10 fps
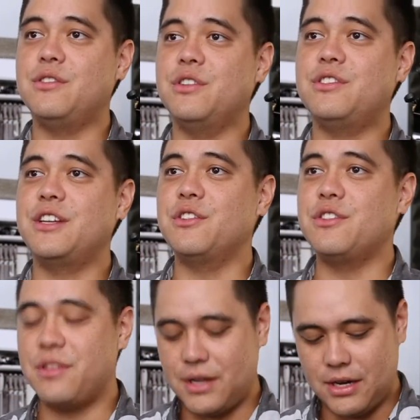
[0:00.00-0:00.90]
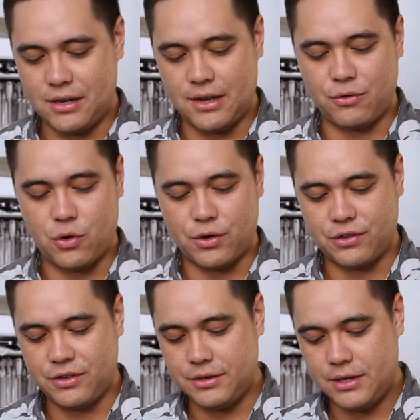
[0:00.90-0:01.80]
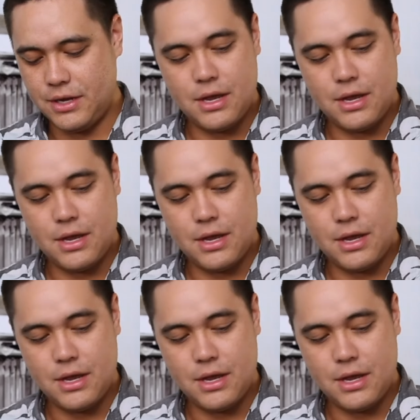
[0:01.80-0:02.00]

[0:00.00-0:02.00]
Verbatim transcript: So signature thing of Cornerstone.